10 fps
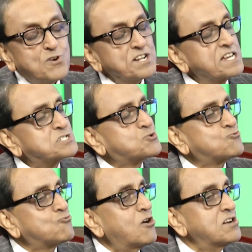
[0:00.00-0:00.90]
got an
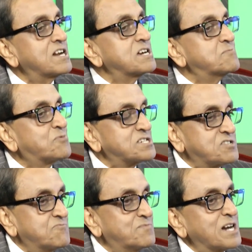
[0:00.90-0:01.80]
extraordinarily
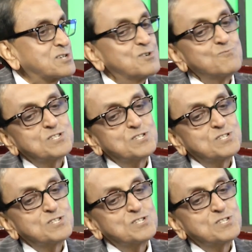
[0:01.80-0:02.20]
impressive background,